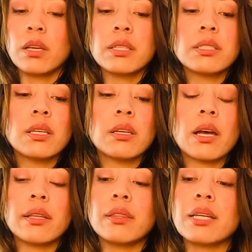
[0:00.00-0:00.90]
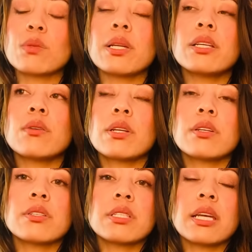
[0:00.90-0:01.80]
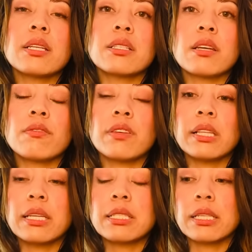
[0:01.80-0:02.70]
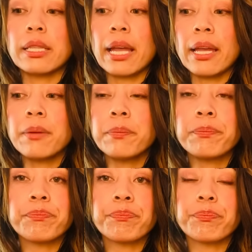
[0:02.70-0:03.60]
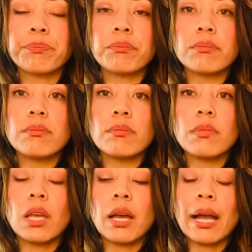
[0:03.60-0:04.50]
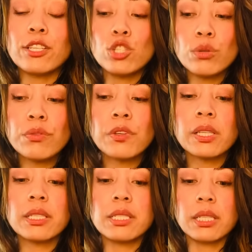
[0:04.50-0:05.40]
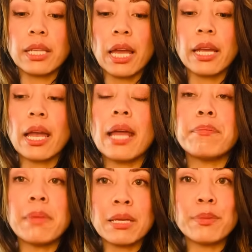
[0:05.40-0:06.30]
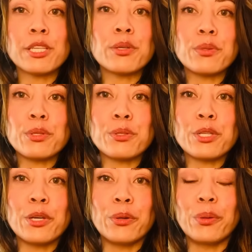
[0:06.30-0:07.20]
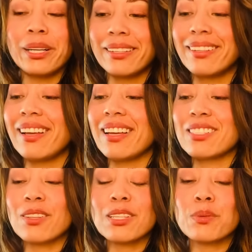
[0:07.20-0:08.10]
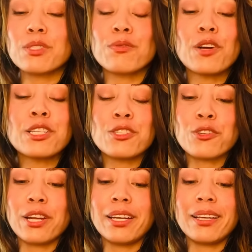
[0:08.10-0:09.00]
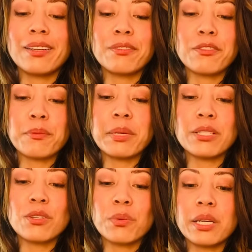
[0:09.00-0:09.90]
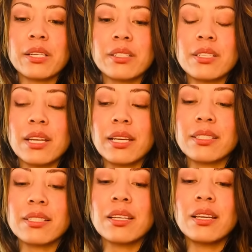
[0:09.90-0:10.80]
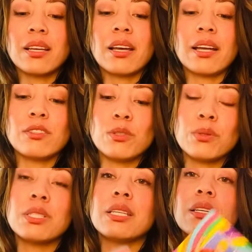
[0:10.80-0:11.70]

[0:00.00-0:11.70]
See, that's what I don't understand, is I feel a delay. I do feel a delay, and maybe you do too. So that's what's frustrating for me as a reader today, is I do see